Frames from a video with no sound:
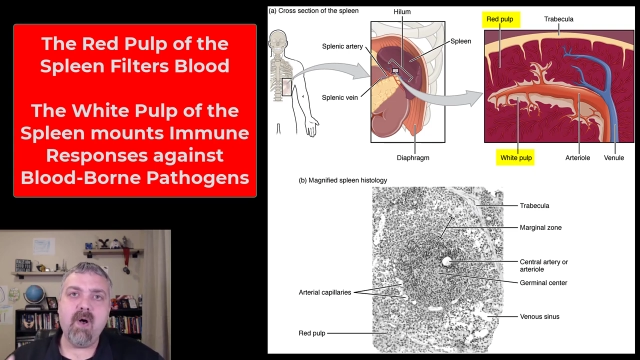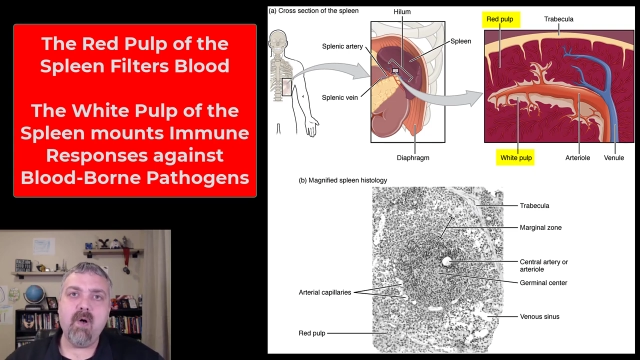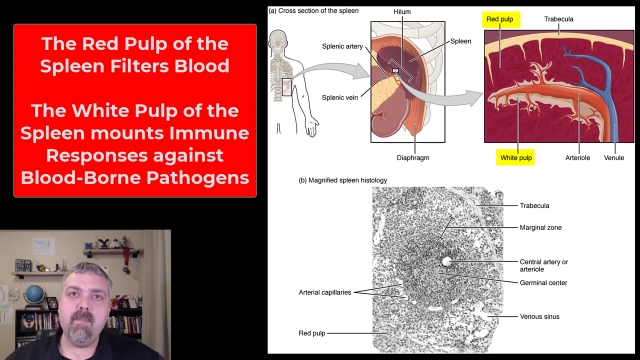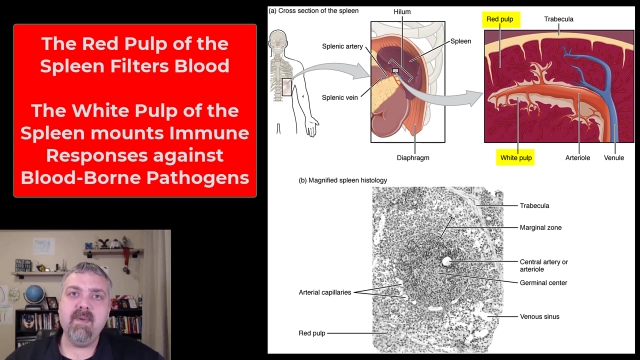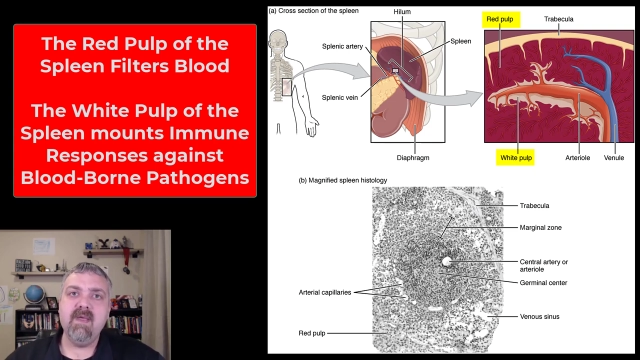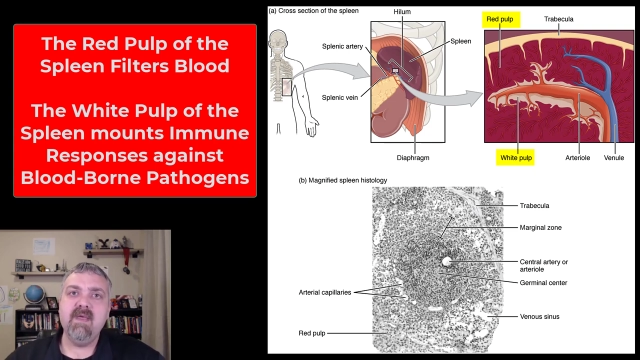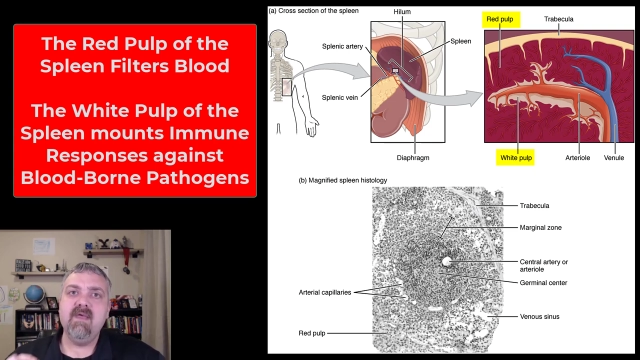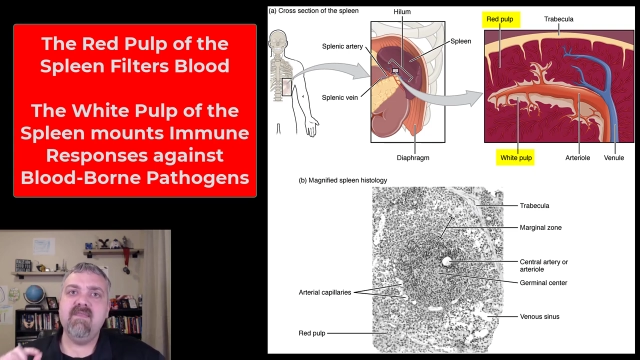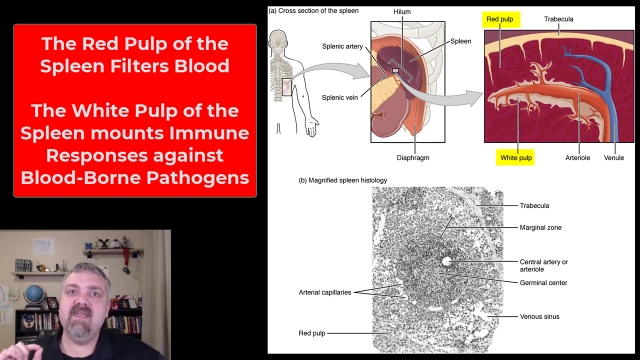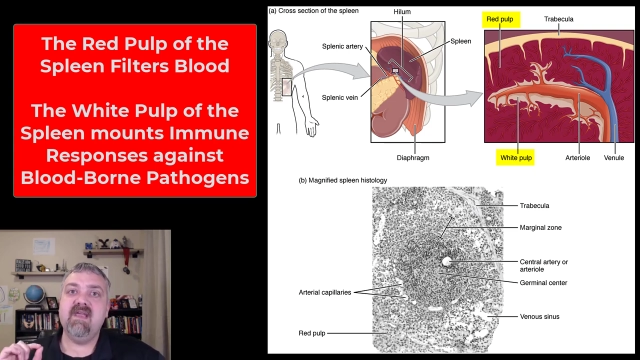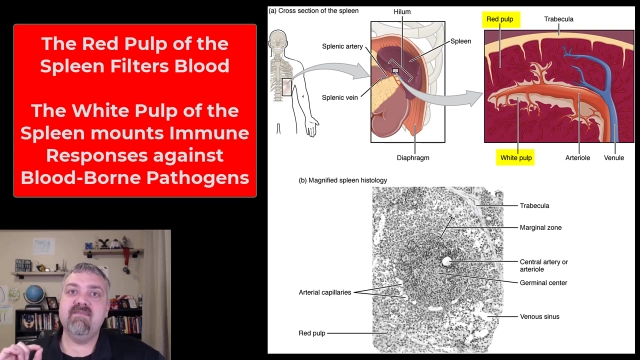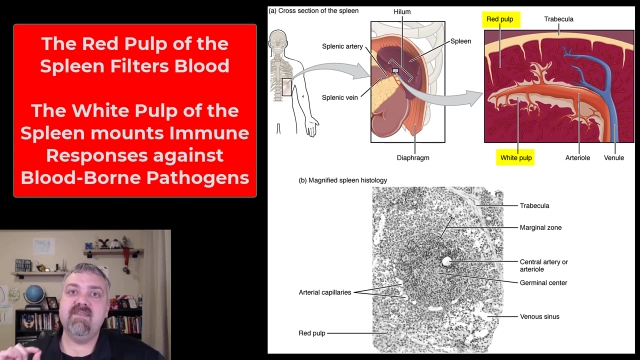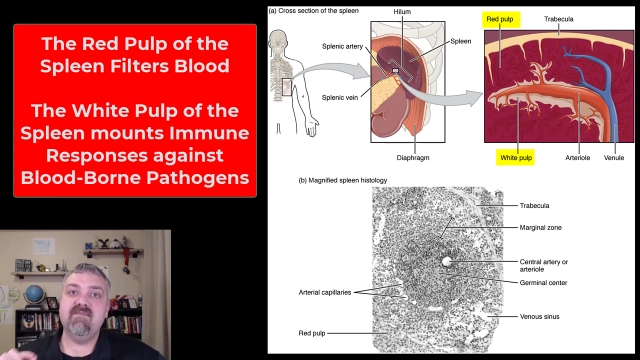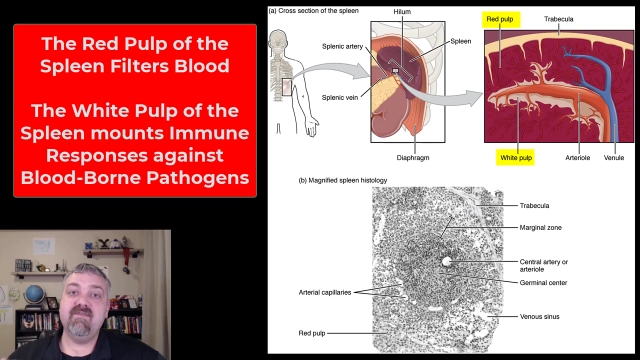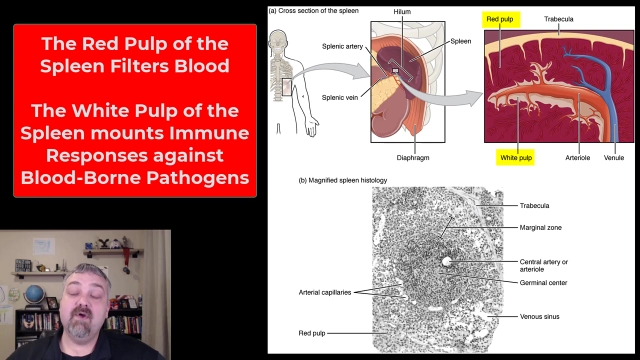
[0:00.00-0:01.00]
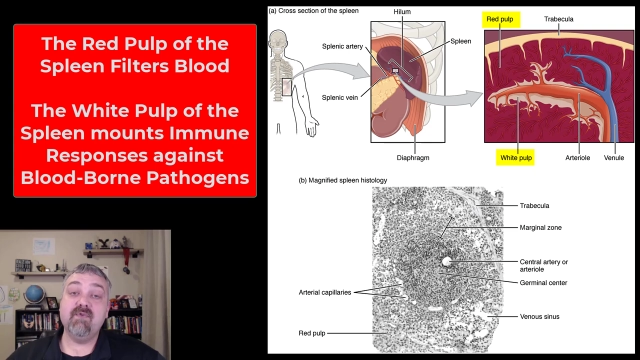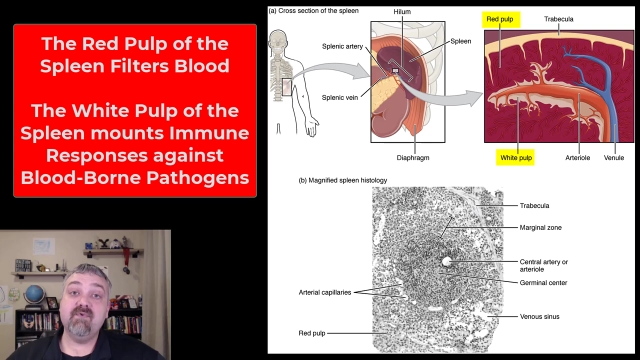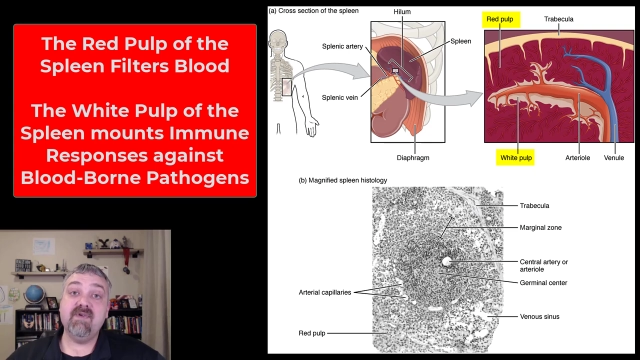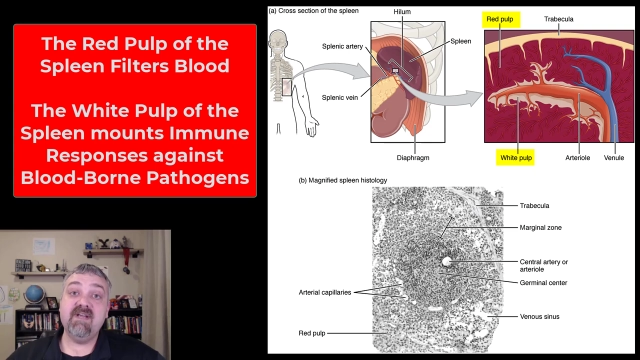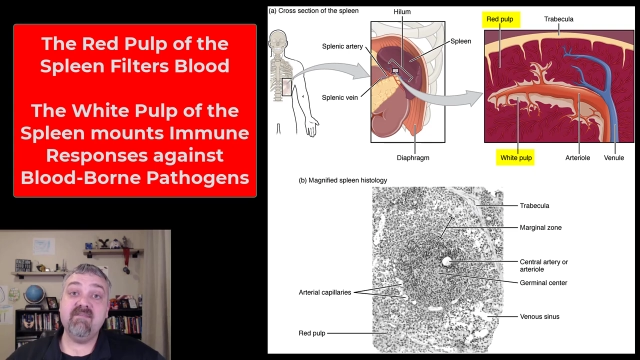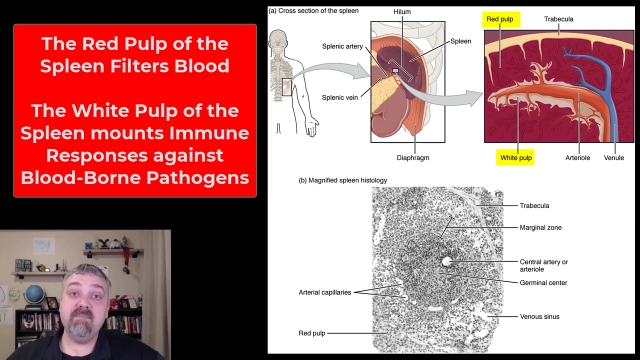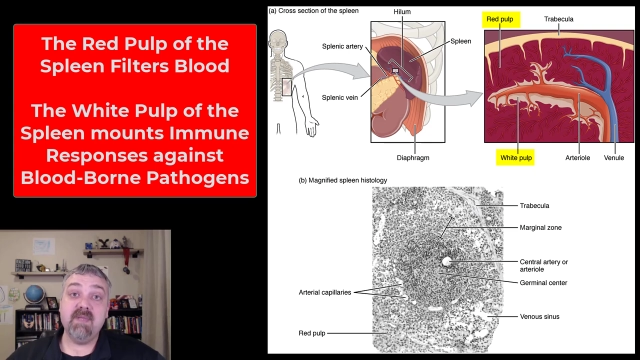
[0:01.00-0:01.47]
pulp, think of the
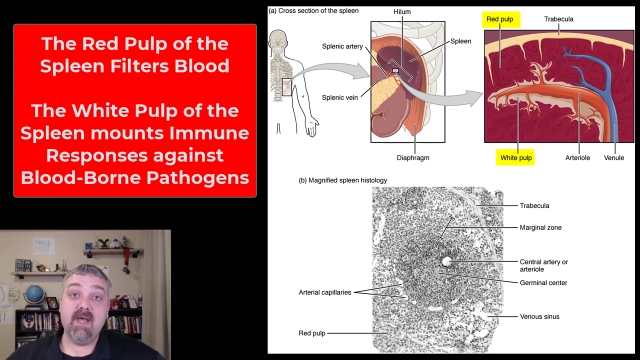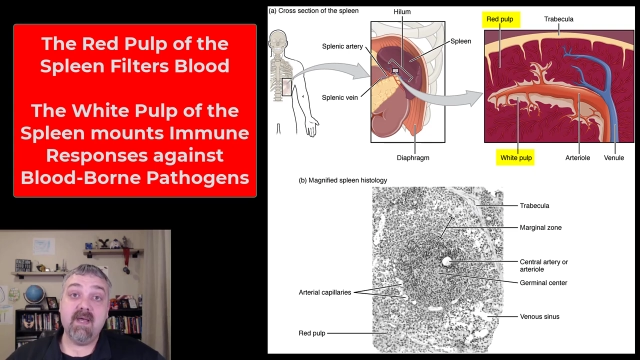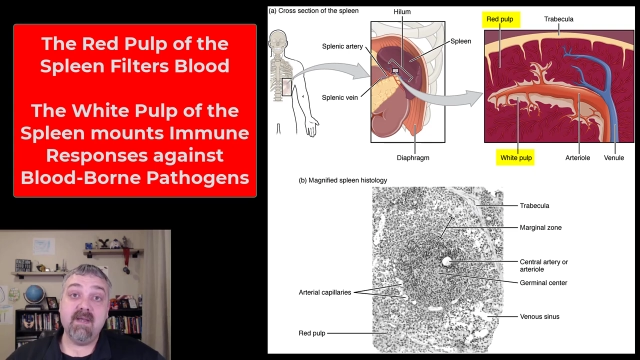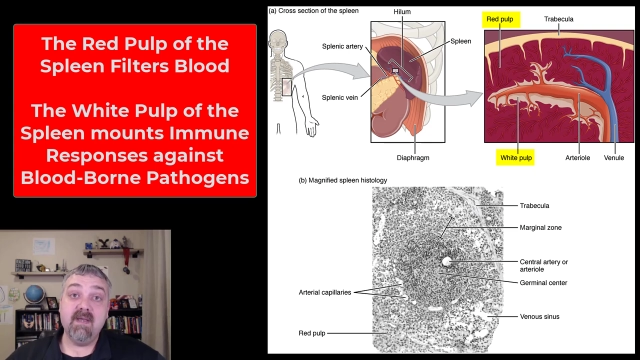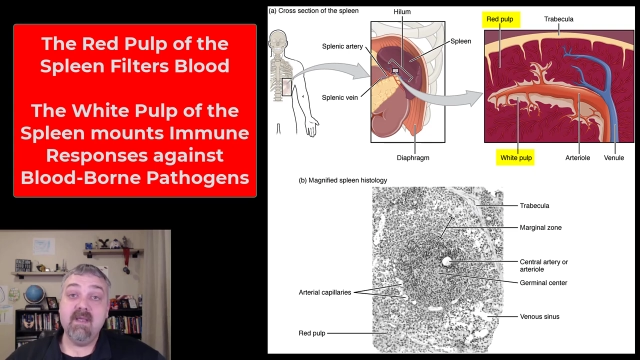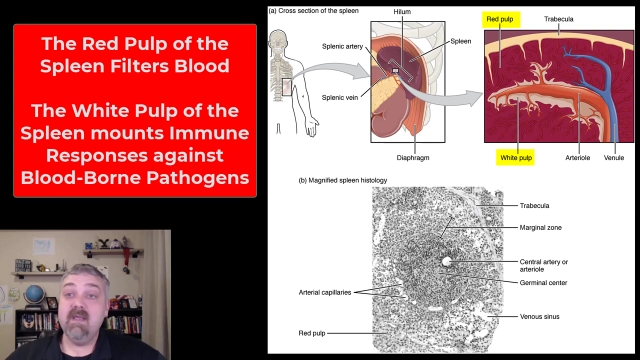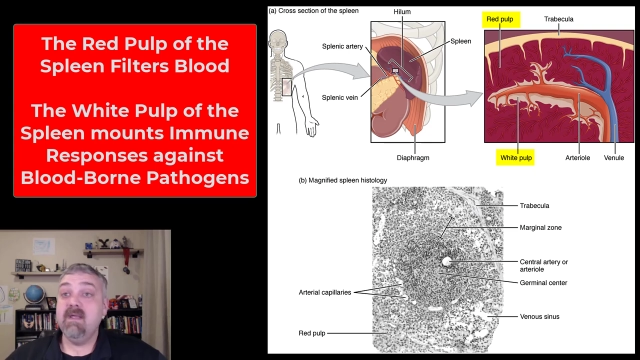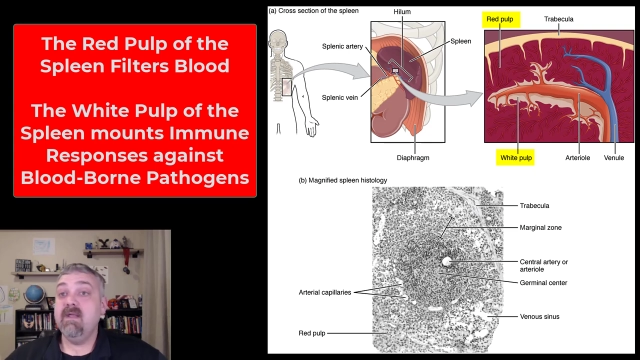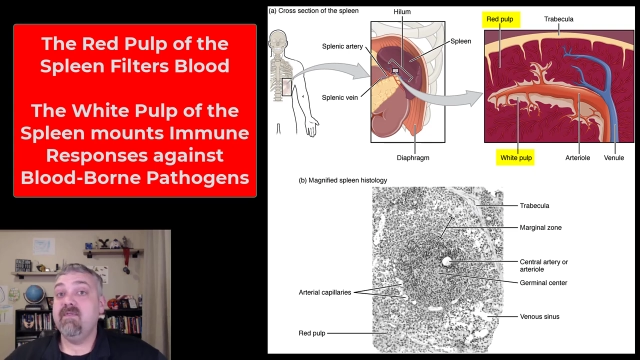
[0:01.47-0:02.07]
filtering of blood.